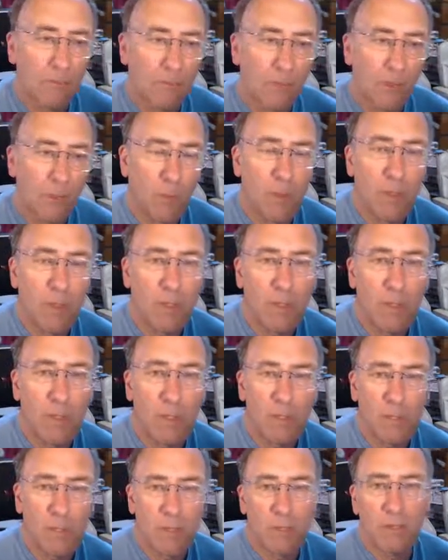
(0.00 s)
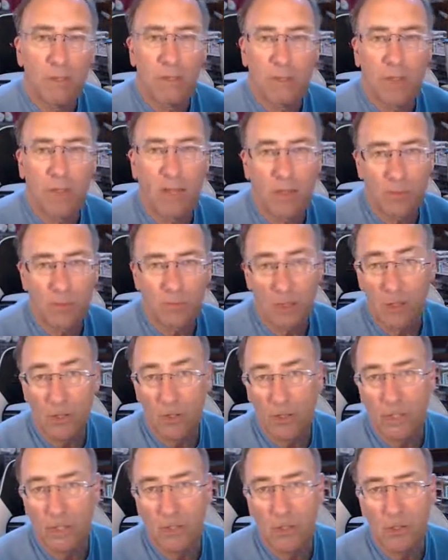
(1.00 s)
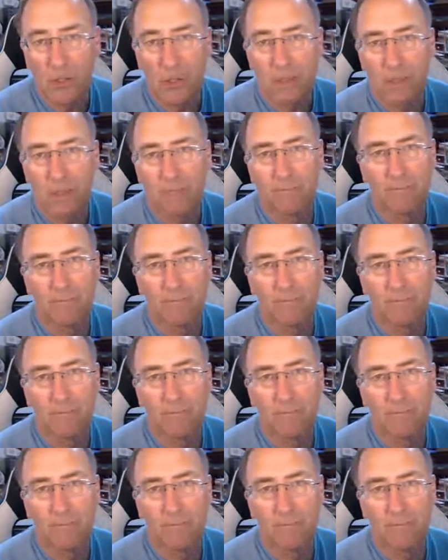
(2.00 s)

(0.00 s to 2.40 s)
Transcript: what I want to do is, as we usually do,